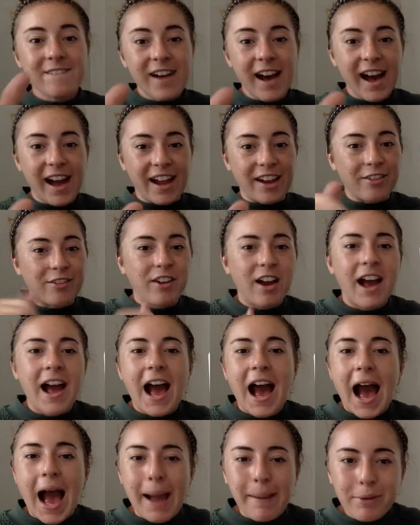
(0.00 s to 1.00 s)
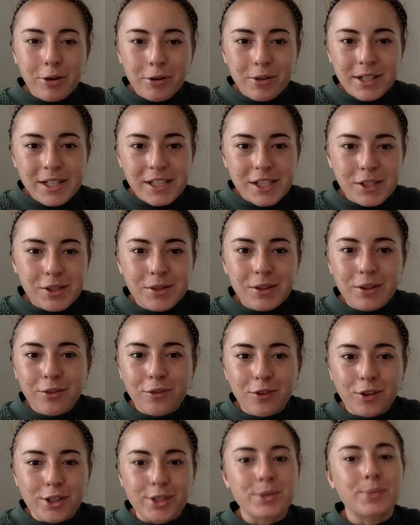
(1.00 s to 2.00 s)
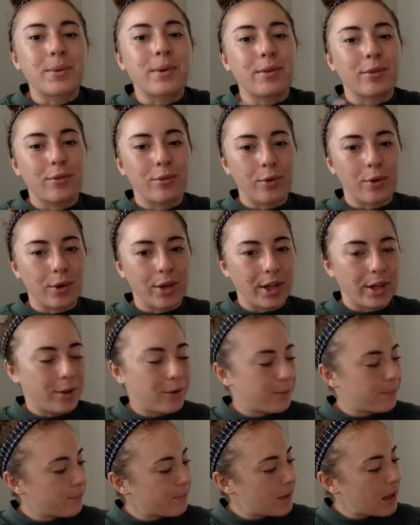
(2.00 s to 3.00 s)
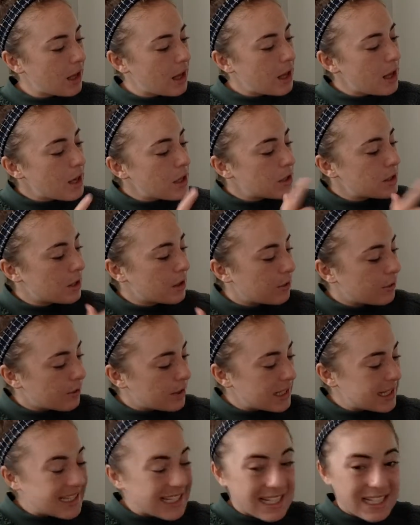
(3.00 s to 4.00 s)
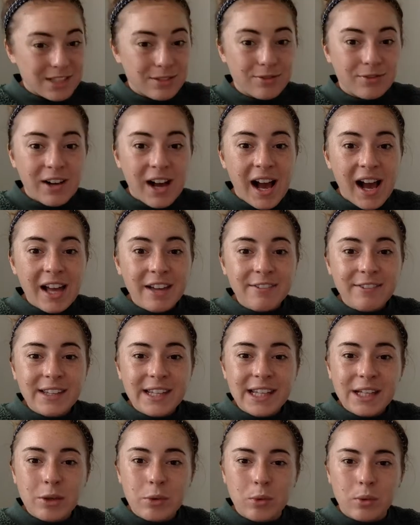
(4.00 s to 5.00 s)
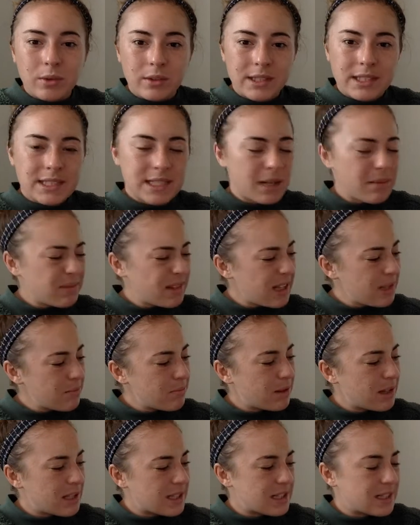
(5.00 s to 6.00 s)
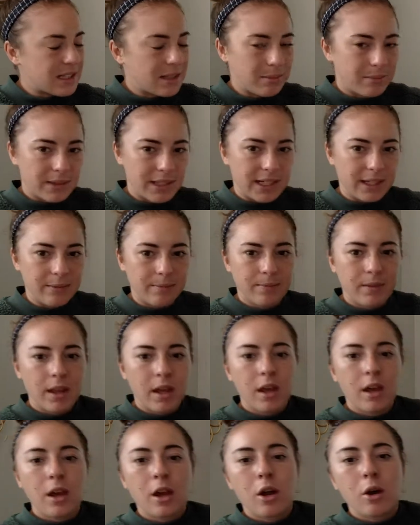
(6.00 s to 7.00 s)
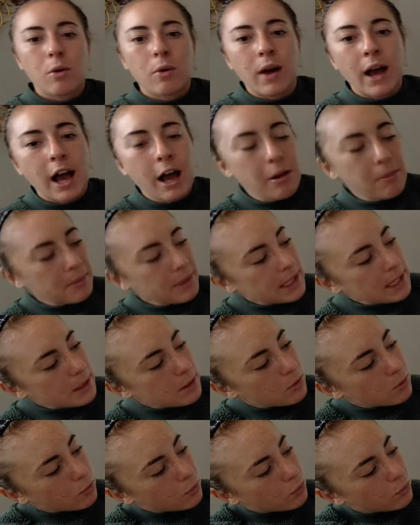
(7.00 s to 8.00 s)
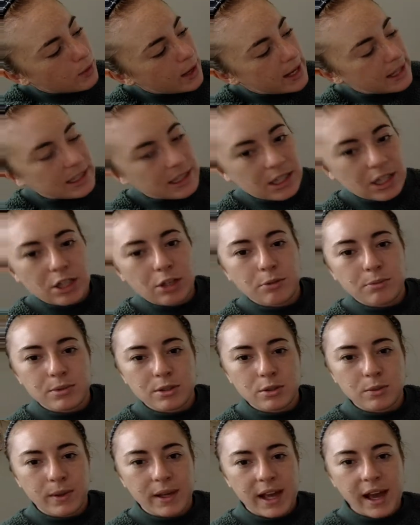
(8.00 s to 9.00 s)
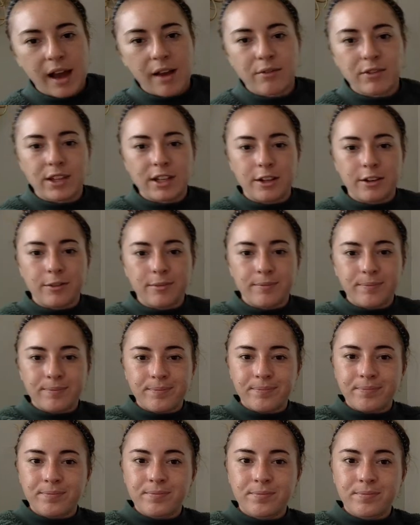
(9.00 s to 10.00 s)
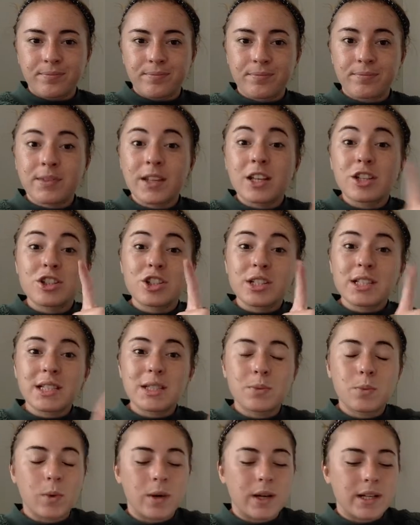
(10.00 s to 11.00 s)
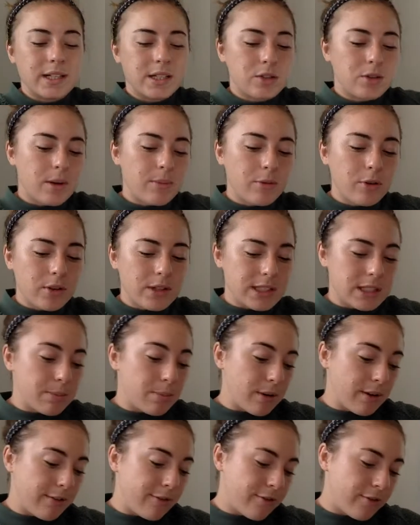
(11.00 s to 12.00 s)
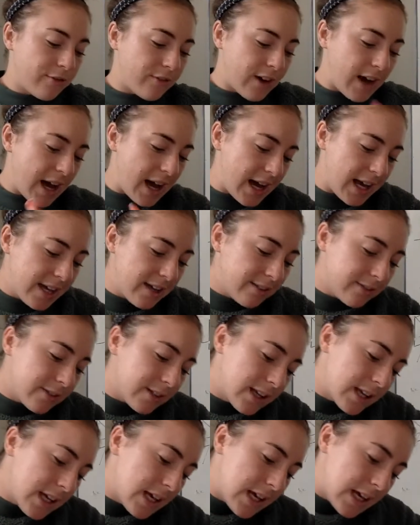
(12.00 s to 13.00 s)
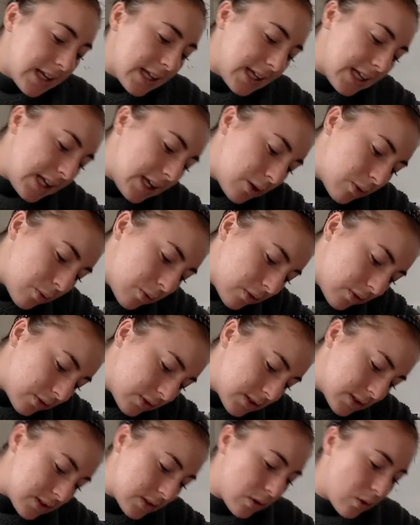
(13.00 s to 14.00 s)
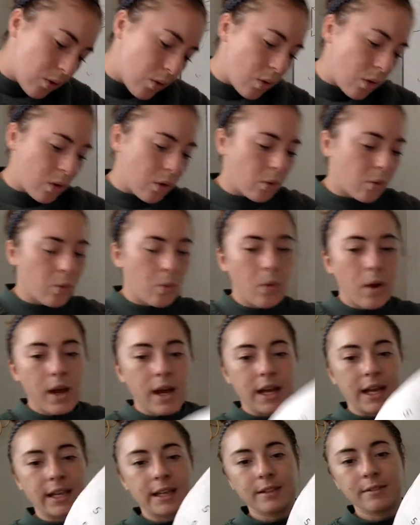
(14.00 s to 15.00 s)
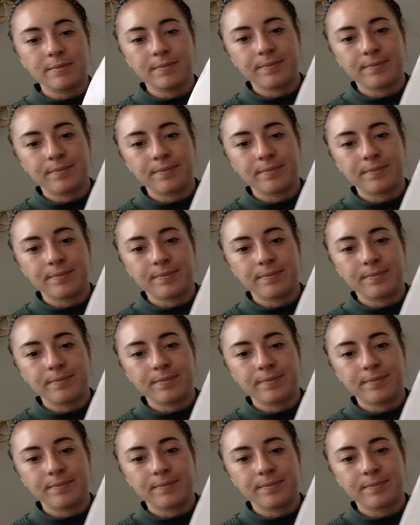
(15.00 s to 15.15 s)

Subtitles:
5. I'm going to do the first one for you. So it says 5 equals something plus something. Well, how many red cubes do we have here? Just one, so I'm going to put 5 equals 1